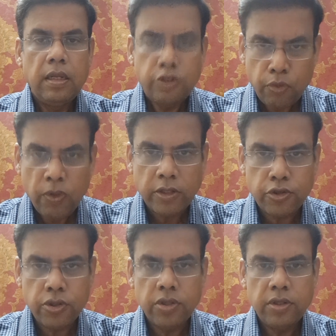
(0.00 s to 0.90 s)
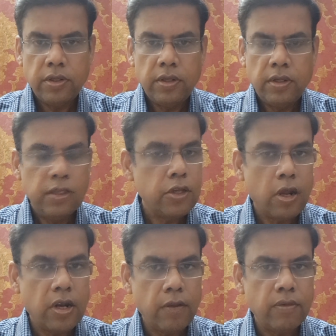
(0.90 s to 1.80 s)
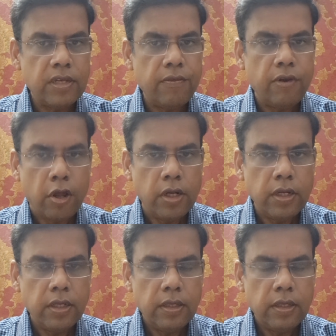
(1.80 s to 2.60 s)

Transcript: To which this contract was never honored.